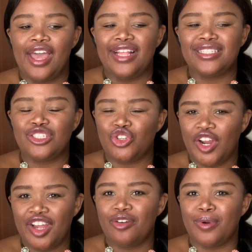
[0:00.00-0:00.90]
it's
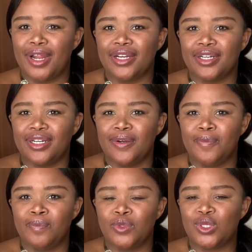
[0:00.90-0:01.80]
triggering
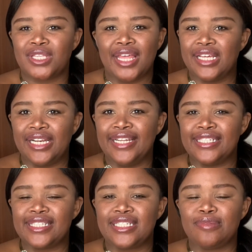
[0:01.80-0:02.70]
to say the
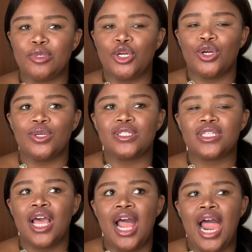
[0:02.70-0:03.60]
least,
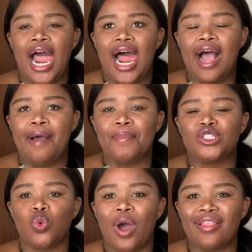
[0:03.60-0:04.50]
because
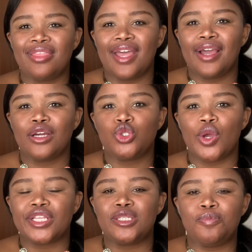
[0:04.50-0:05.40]
it's one thing to
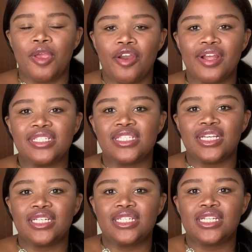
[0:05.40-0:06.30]
experience
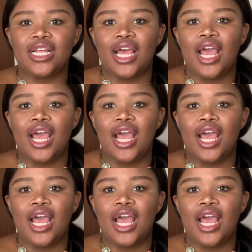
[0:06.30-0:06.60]
it